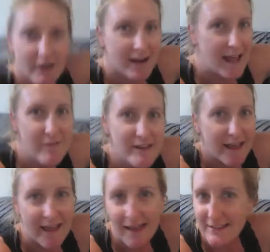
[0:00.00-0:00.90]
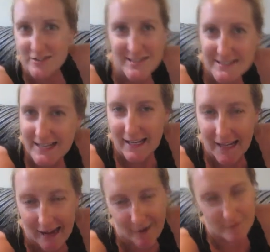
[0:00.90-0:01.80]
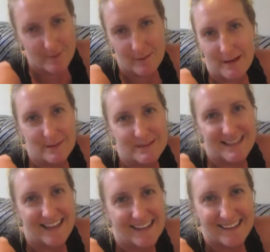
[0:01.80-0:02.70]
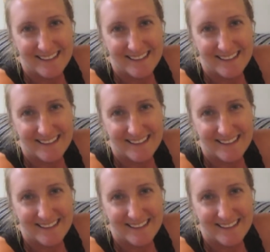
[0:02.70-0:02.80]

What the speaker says: I have Annette. She's taking care of me when I'm sick.